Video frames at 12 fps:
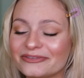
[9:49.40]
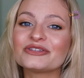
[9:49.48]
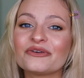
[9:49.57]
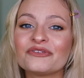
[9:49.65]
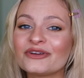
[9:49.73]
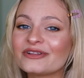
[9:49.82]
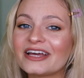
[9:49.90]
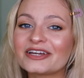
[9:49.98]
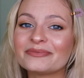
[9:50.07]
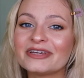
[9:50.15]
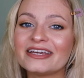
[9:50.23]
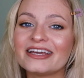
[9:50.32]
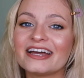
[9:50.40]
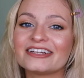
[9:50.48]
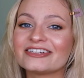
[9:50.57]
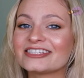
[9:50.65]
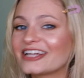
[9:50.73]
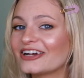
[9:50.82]
So if you're like me and
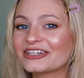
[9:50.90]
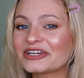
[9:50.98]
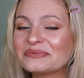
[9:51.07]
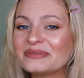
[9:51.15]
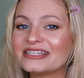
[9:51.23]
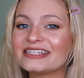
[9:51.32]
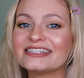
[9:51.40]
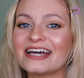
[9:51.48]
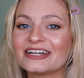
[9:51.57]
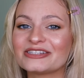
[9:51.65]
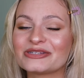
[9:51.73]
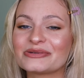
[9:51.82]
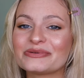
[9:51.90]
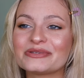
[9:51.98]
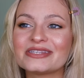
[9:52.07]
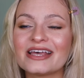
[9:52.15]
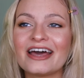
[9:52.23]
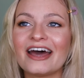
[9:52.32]
you're scared to commit to
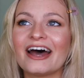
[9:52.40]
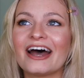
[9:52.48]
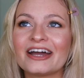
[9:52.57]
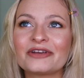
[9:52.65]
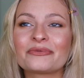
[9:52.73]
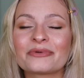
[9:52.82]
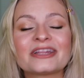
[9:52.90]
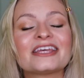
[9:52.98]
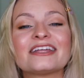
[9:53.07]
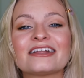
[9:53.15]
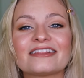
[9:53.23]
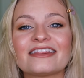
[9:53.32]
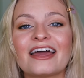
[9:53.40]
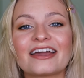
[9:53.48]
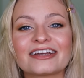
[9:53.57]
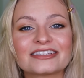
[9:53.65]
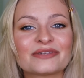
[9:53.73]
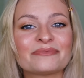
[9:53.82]
tattoos, I'd really
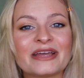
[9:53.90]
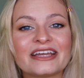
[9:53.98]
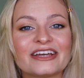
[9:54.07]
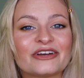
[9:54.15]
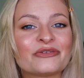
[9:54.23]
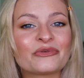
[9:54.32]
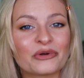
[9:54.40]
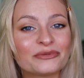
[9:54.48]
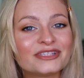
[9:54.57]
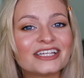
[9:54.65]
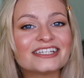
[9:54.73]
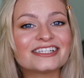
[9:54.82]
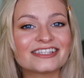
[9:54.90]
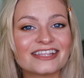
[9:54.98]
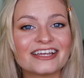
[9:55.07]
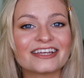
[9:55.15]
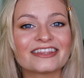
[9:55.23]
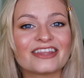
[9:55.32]
like to make it a normalized
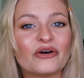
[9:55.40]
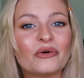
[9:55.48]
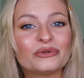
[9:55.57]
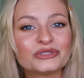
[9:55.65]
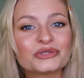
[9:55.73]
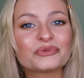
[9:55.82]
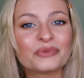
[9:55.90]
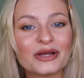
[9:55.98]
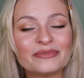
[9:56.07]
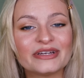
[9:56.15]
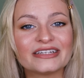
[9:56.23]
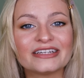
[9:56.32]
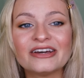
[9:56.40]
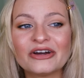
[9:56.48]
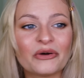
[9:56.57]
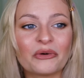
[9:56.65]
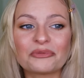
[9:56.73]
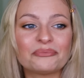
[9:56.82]
thing that older women
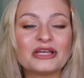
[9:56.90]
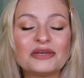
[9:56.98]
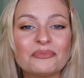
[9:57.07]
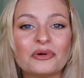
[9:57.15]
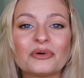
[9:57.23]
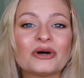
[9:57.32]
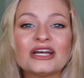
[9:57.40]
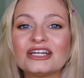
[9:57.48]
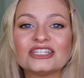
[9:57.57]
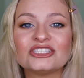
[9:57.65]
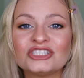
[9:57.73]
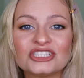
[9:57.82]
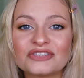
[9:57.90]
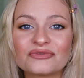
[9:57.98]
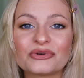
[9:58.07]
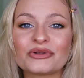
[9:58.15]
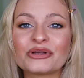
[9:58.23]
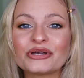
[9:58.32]
or people in
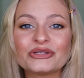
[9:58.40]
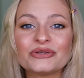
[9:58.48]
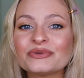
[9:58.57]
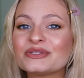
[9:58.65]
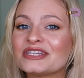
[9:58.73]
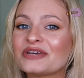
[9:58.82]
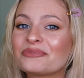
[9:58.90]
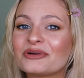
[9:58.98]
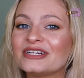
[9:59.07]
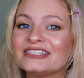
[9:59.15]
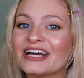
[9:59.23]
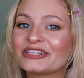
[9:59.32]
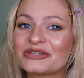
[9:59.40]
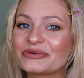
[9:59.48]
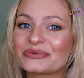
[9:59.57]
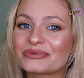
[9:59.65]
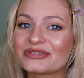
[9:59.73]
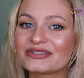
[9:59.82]
general use temporary
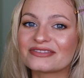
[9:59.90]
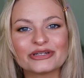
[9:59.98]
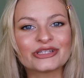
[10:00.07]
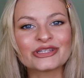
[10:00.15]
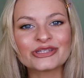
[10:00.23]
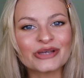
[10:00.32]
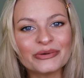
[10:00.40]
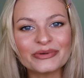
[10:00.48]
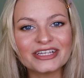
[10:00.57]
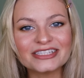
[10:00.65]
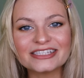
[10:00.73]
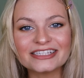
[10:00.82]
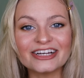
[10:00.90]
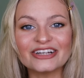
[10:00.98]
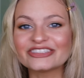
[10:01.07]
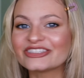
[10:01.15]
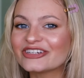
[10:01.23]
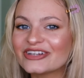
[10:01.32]
tattoos. And it's so easy. I'll
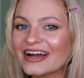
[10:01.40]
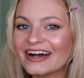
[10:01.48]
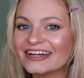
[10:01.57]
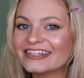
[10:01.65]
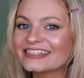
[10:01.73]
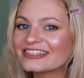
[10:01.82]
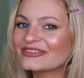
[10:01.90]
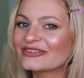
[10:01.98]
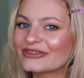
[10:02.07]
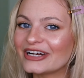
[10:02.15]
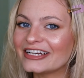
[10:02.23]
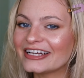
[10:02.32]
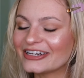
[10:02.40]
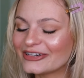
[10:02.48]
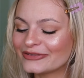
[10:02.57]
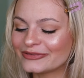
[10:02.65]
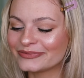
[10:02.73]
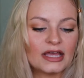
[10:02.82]
show you guys right
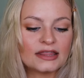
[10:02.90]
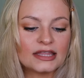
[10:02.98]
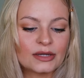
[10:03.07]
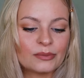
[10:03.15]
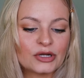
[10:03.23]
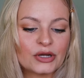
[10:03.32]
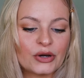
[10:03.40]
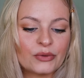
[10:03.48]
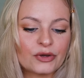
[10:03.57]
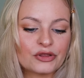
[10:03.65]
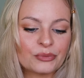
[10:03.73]
now. I think I'm gonna go with